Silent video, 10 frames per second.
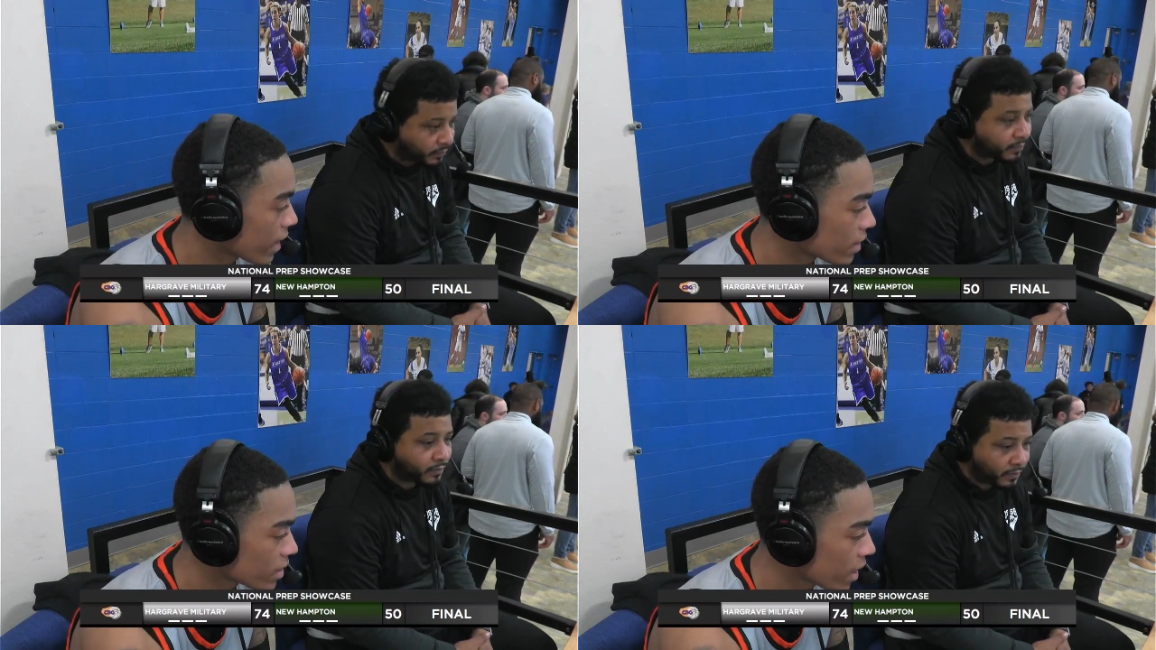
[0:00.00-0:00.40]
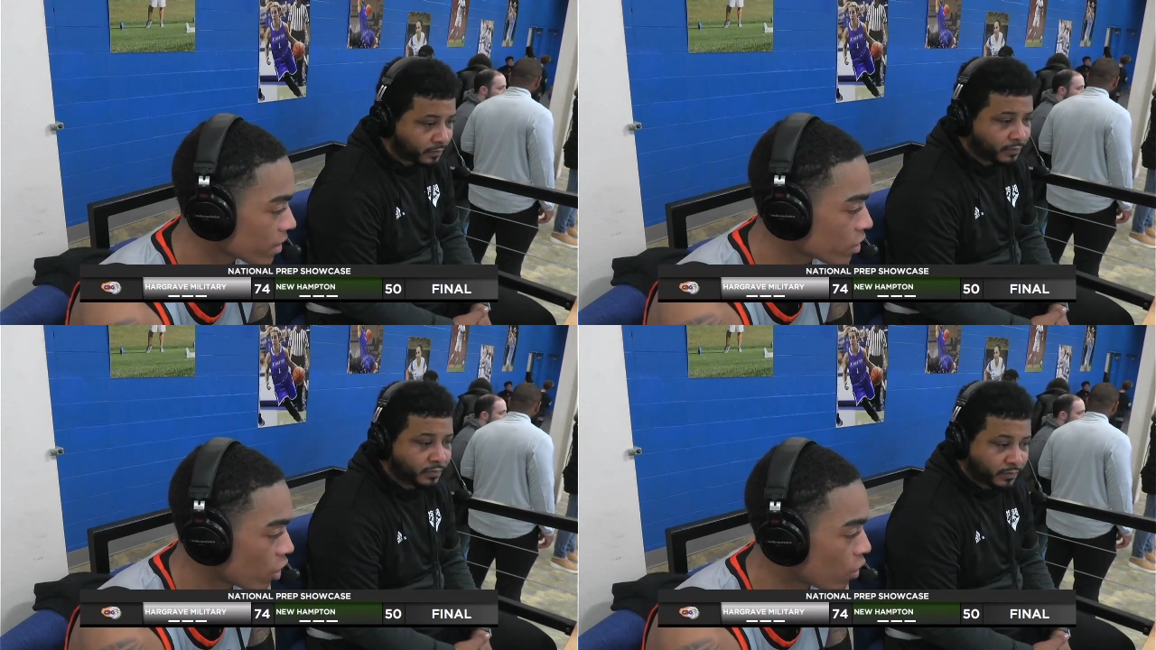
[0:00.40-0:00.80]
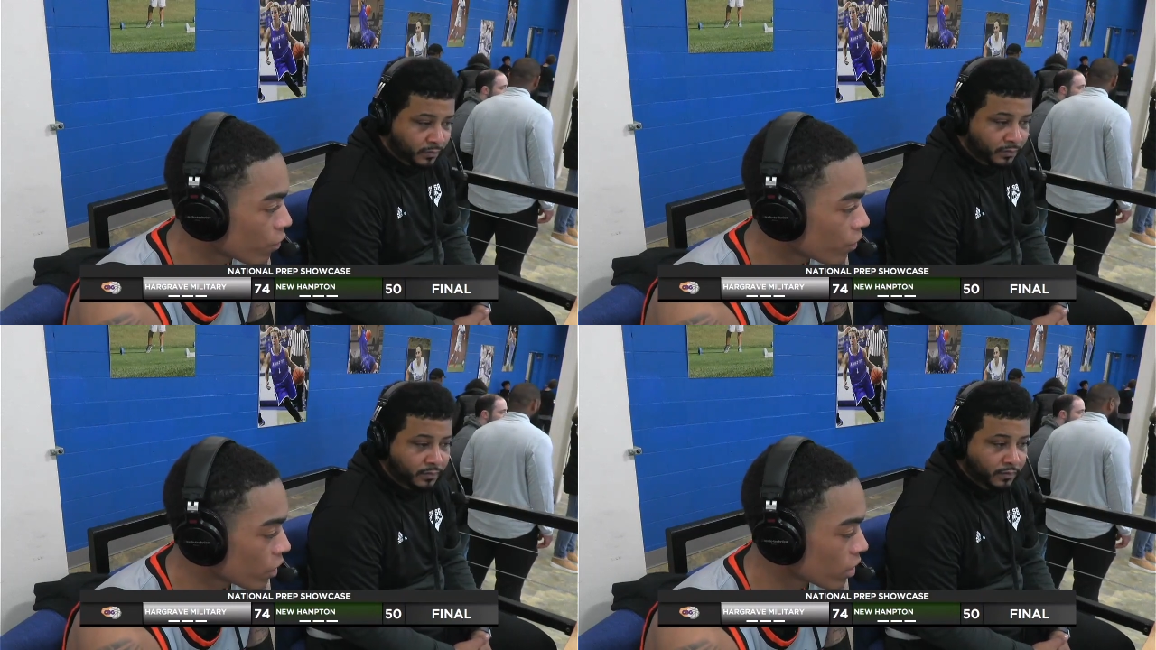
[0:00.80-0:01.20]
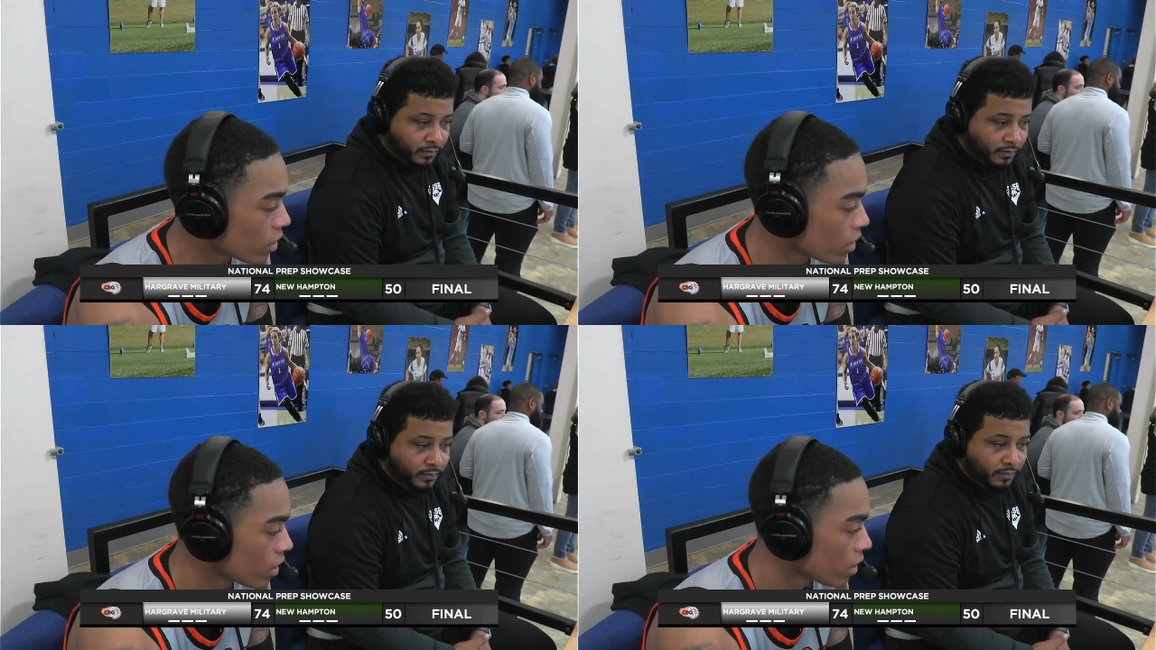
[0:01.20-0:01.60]
Speaker 1: set the tone for
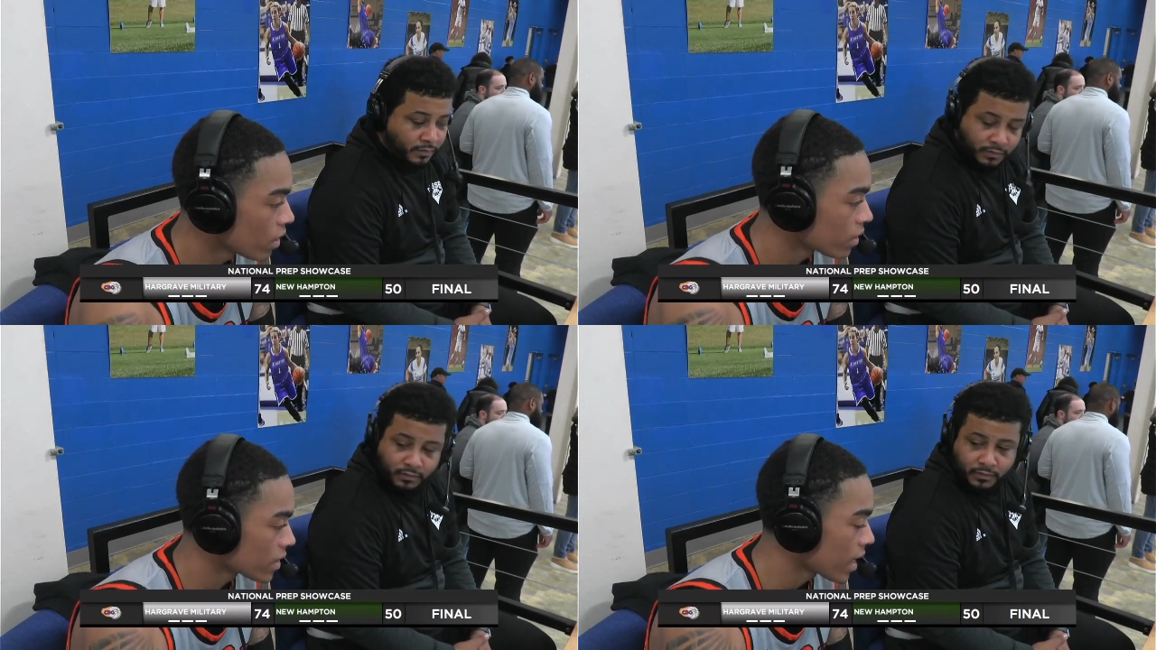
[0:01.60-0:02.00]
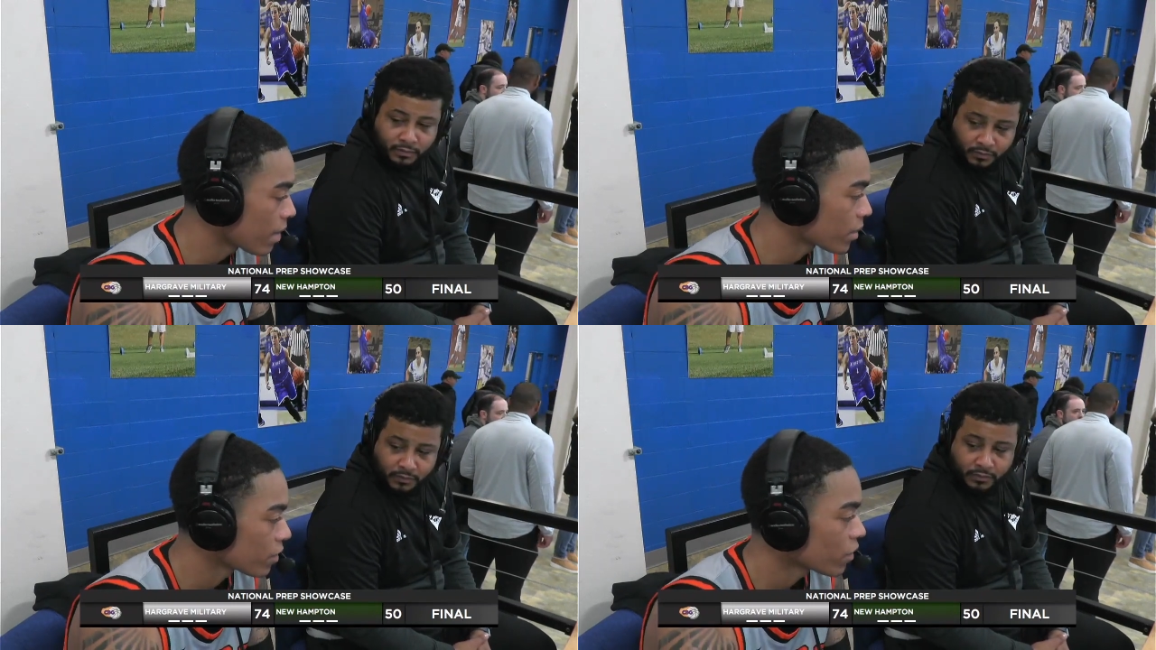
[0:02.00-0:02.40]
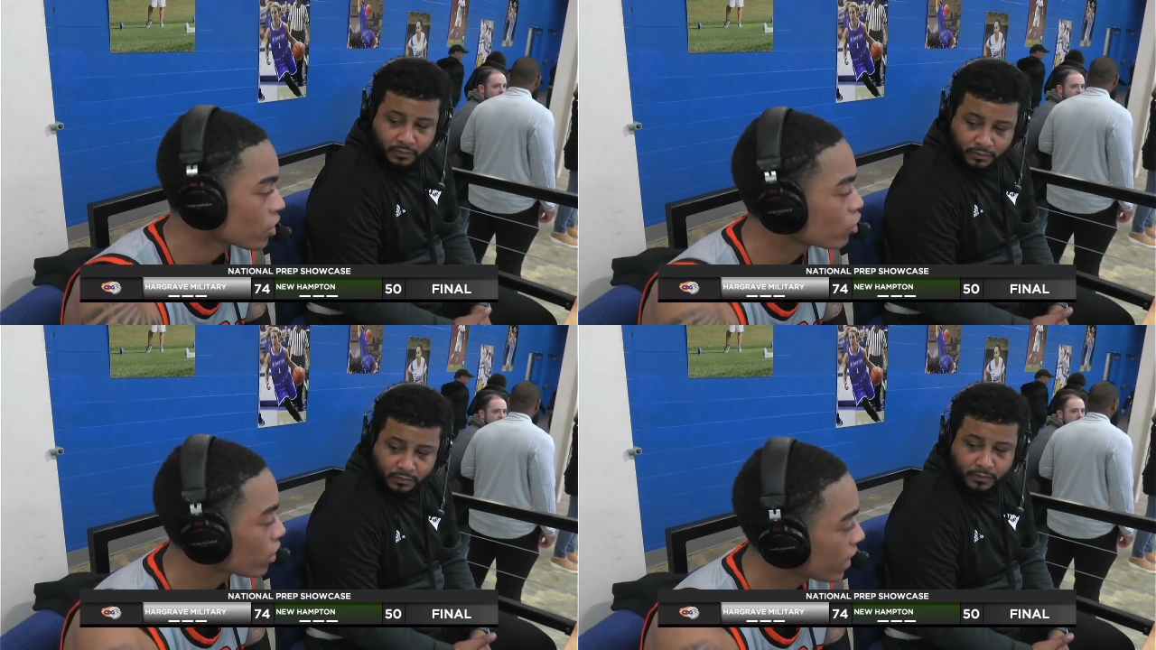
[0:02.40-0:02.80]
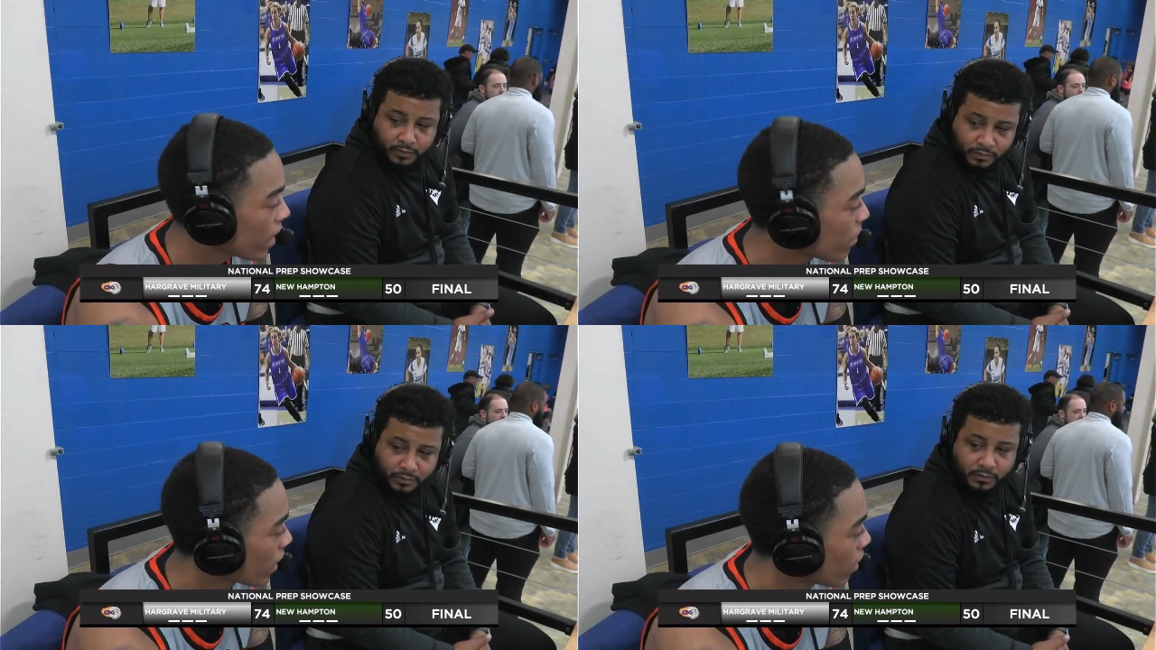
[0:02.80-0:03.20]
the time the first unit came
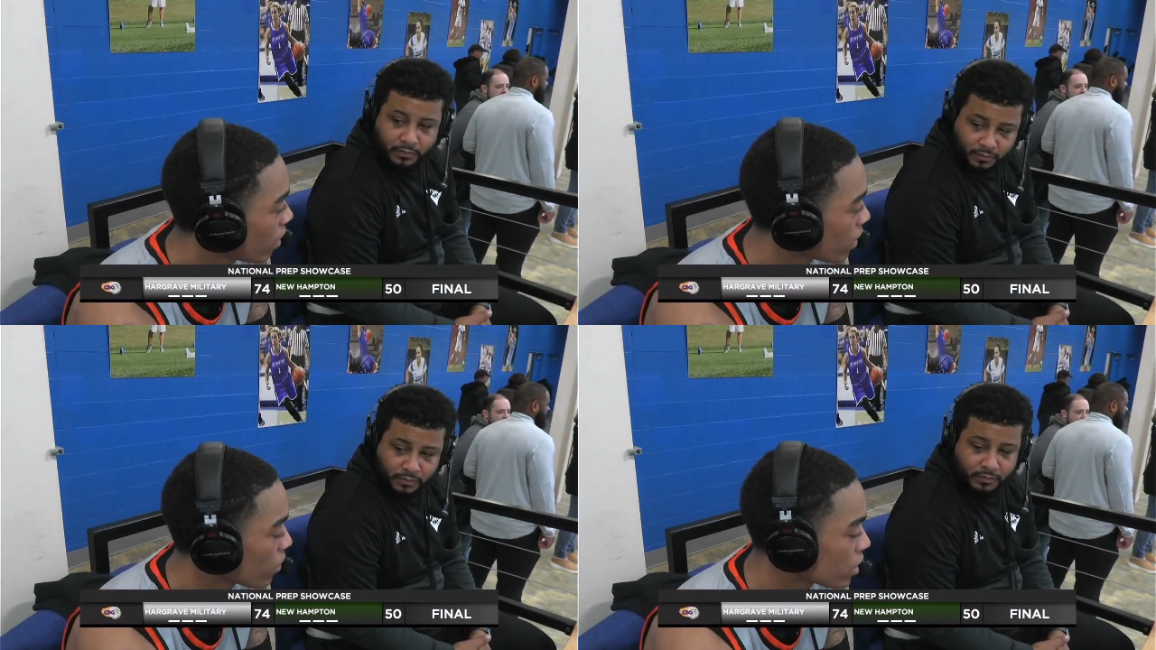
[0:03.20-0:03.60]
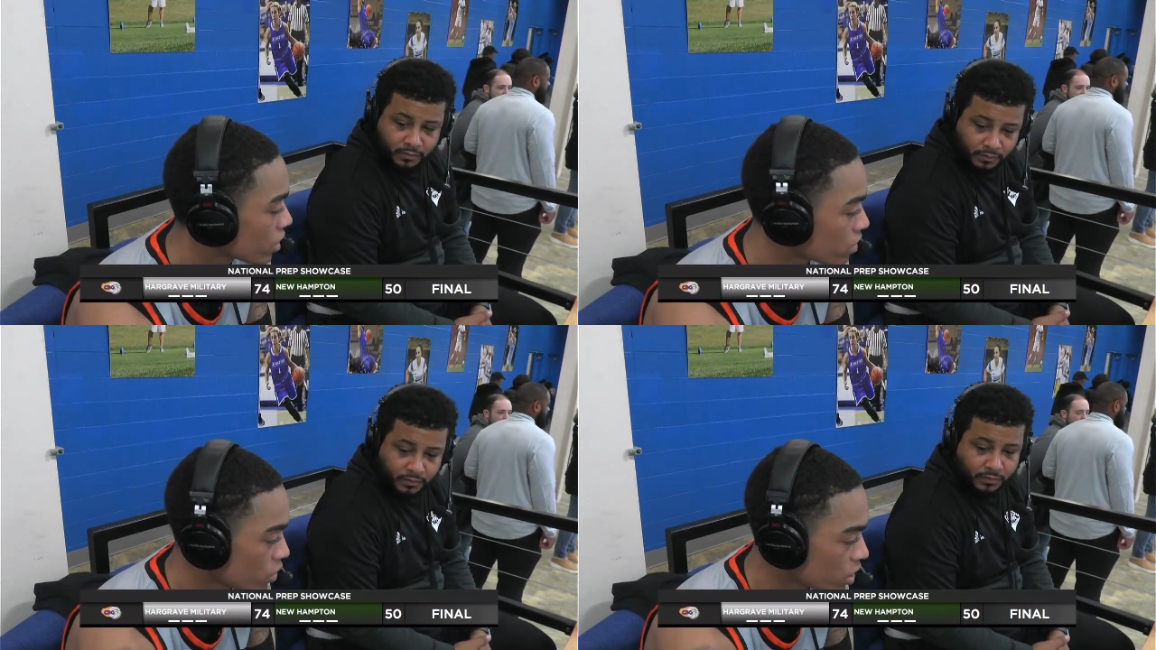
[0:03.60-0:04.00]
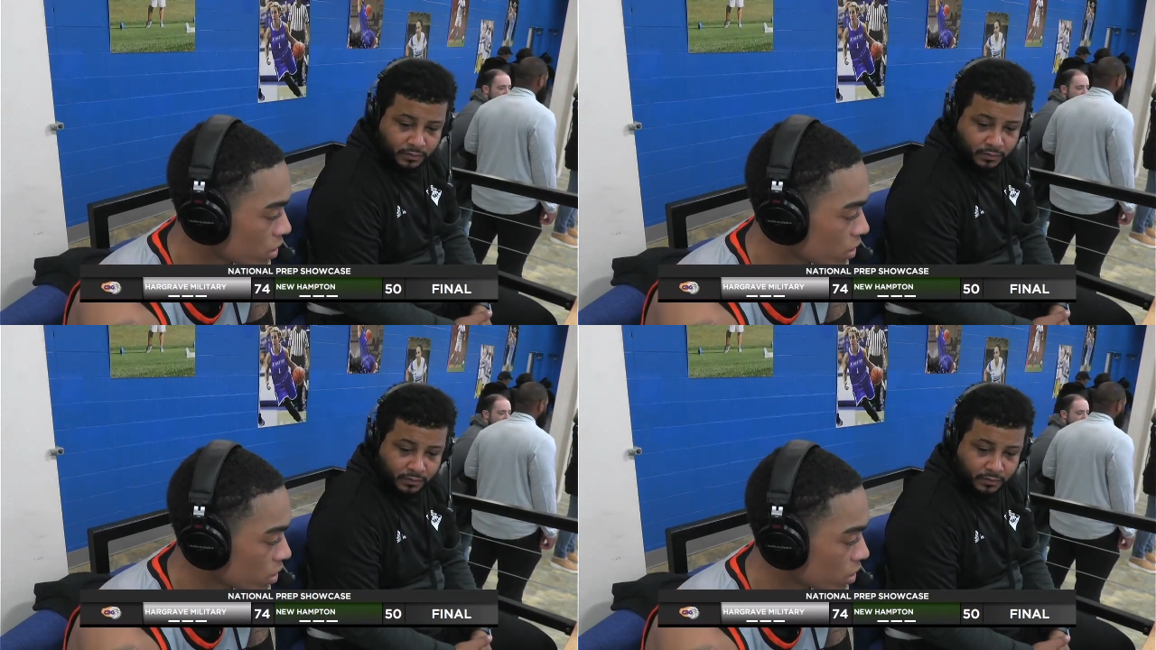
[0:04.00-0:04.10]
back on, and we just we just